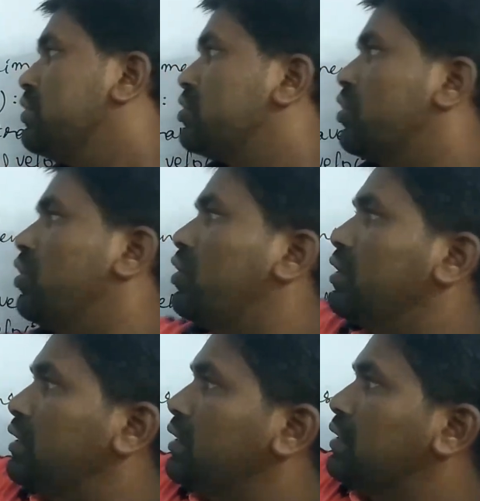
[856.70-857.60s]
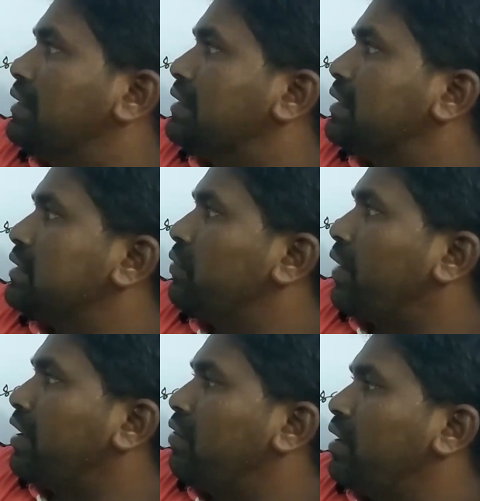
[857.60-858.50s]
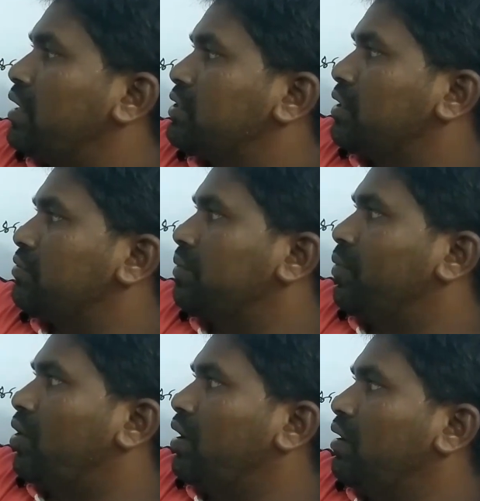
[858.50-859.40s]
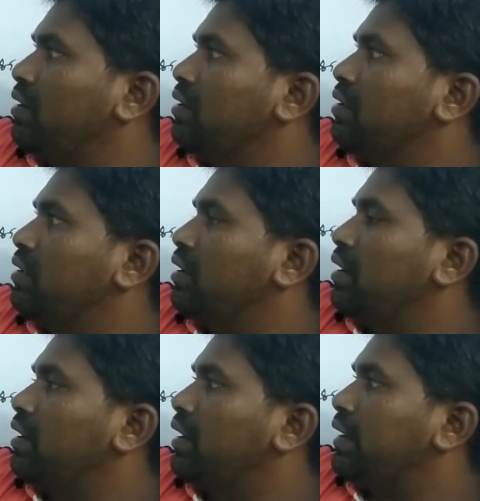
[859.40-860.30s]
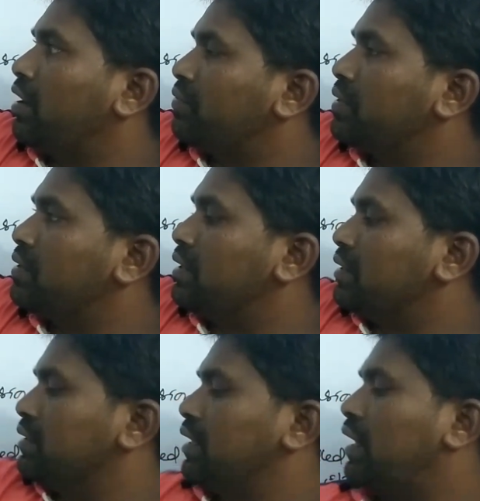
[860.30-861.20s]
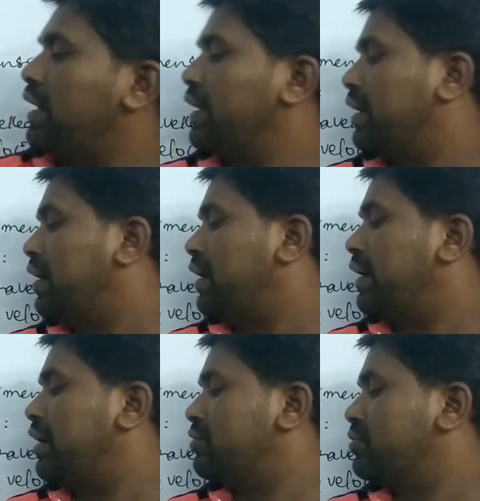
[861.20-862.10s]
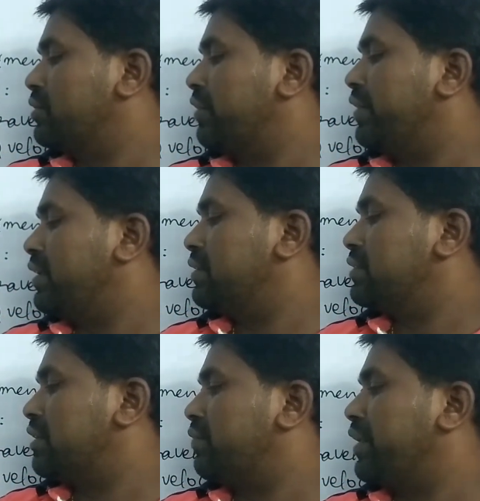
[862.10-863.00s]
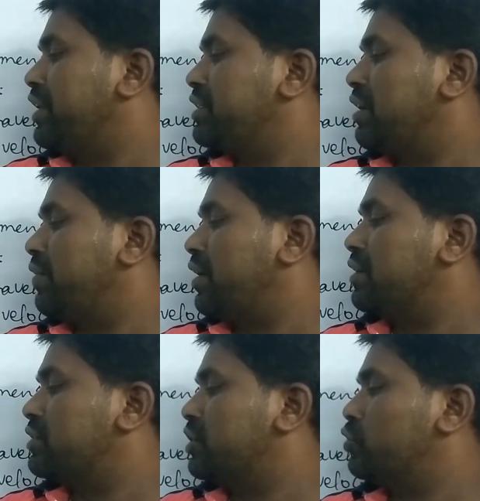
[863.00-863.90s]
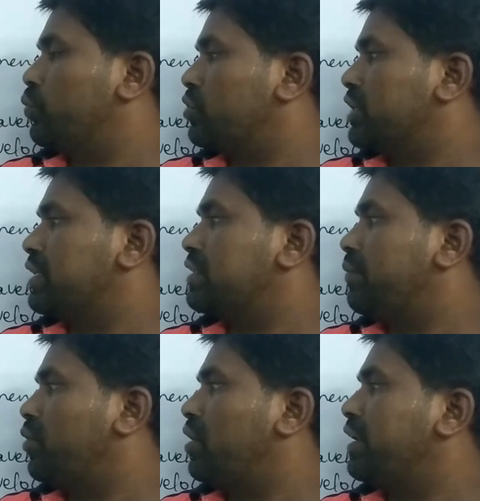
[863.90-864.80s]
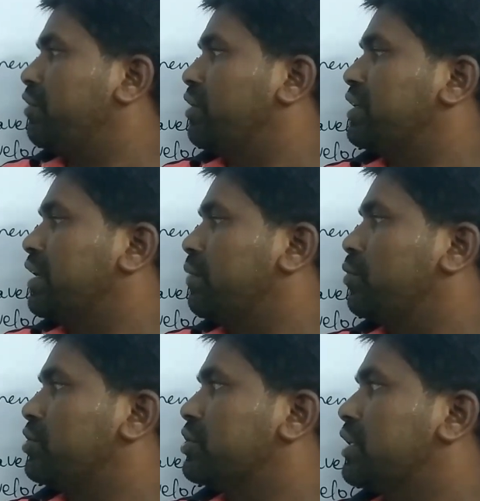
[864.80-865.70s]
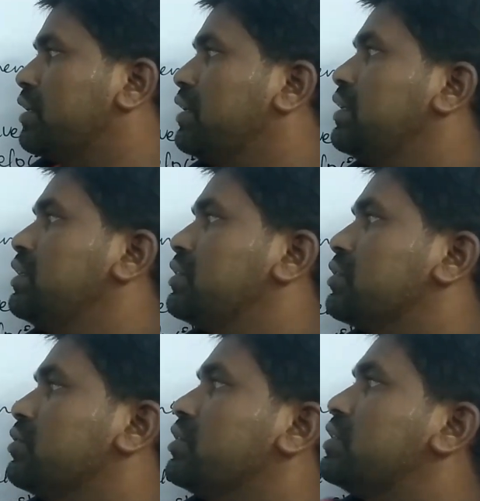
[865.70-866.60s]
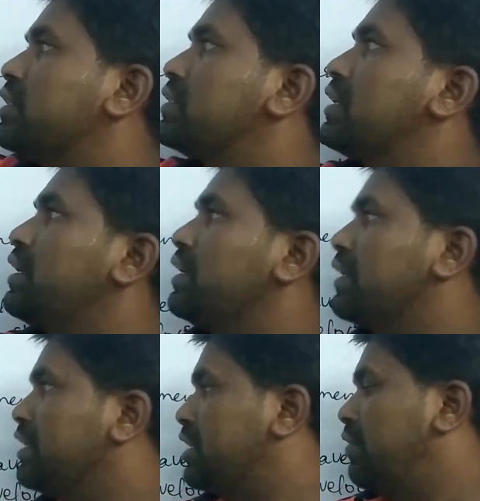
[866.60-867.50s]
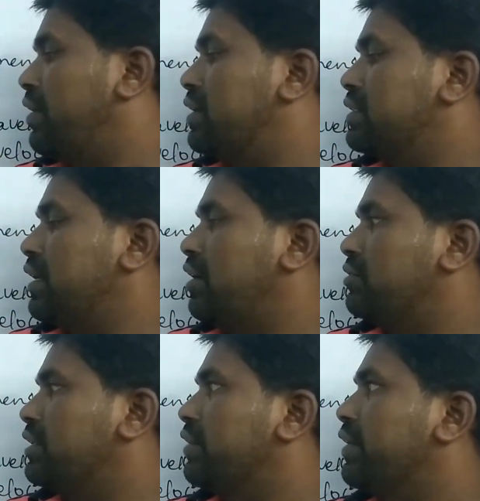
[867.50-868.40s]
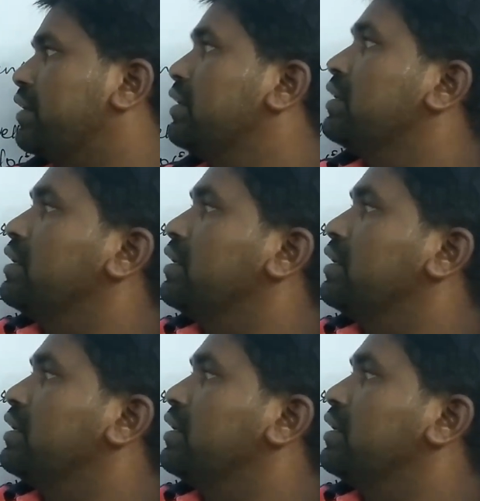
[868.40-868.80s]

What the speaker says: so this is the final velocity of the ball, and after that I have to given some initial velocity to project the ball in vertical position. So this is the initial velocity I have to given,